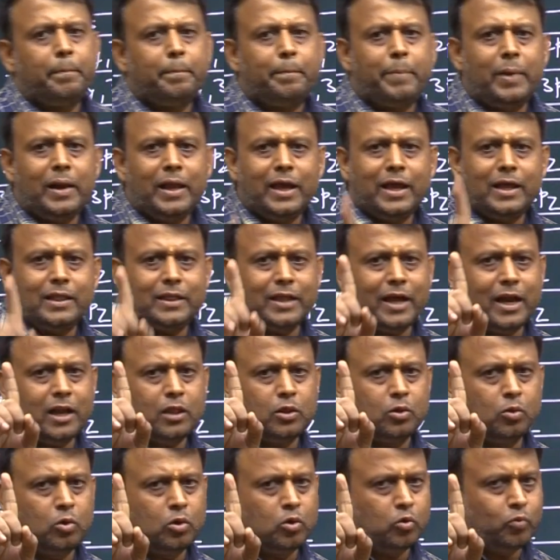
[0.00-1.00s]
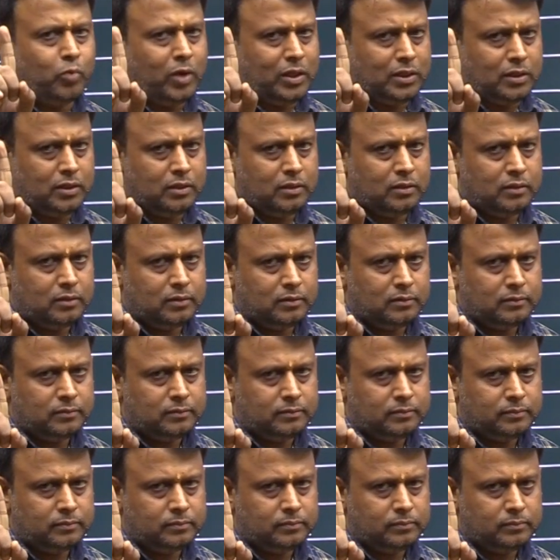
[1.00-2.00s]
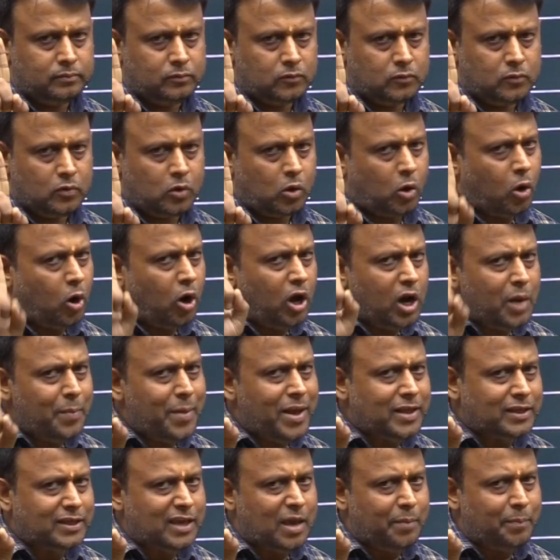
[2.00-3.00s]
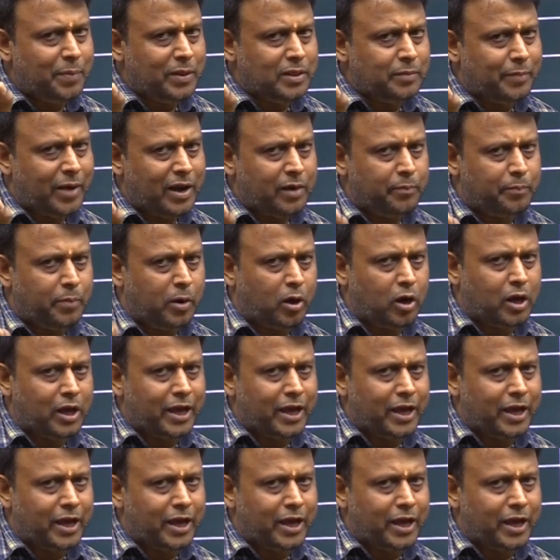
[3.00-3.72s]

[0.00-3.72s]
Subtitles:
planar node 1. Always keep in mind, for